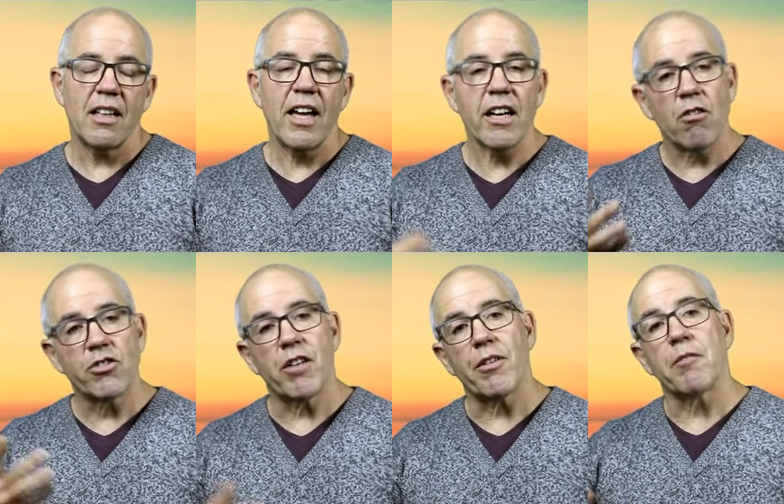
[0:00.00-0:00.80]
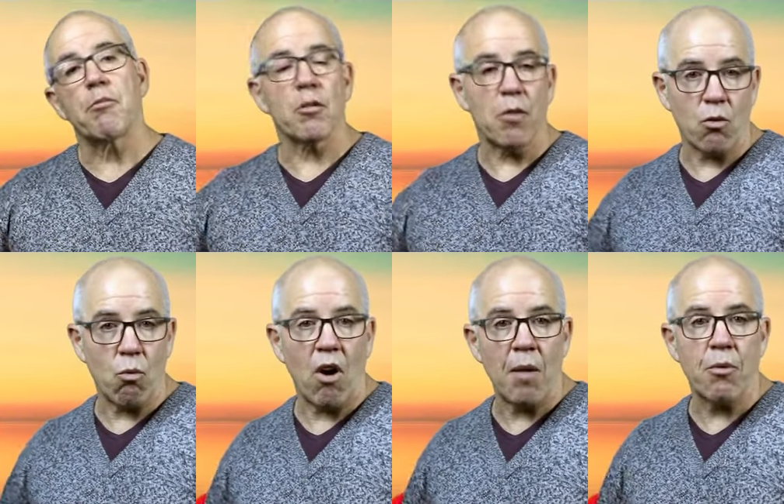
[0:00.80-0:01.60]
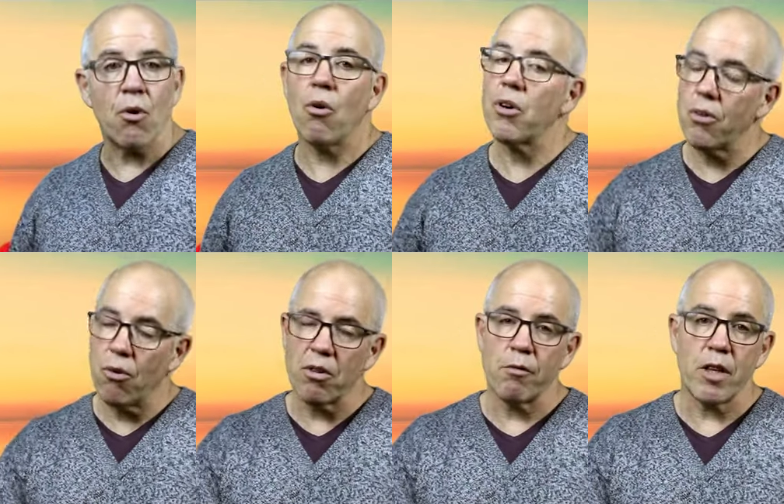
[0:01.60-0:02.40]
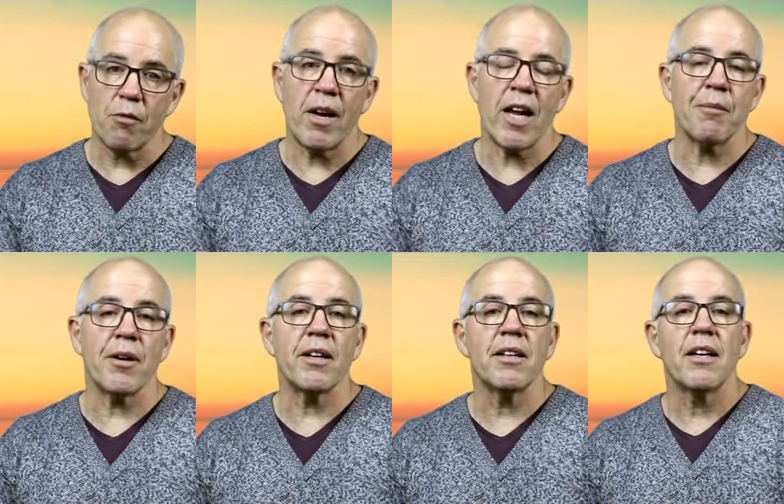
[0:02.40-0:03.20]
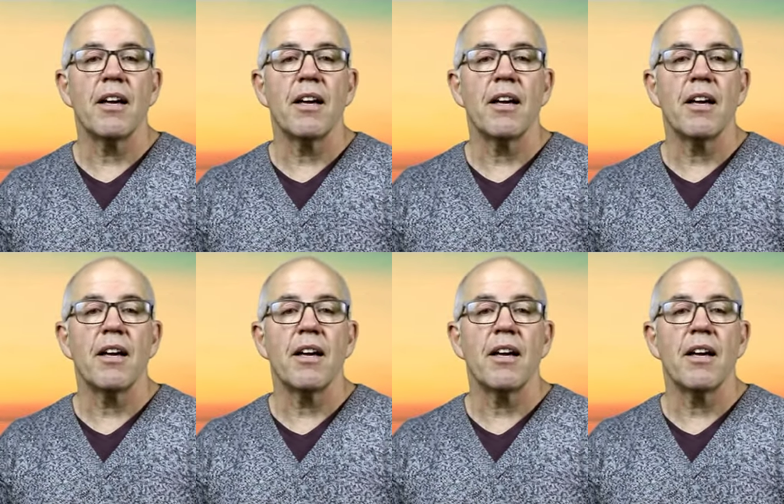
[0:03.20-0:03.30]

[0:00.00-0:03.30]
And I will generally put them on a whiteboard or a bit of paper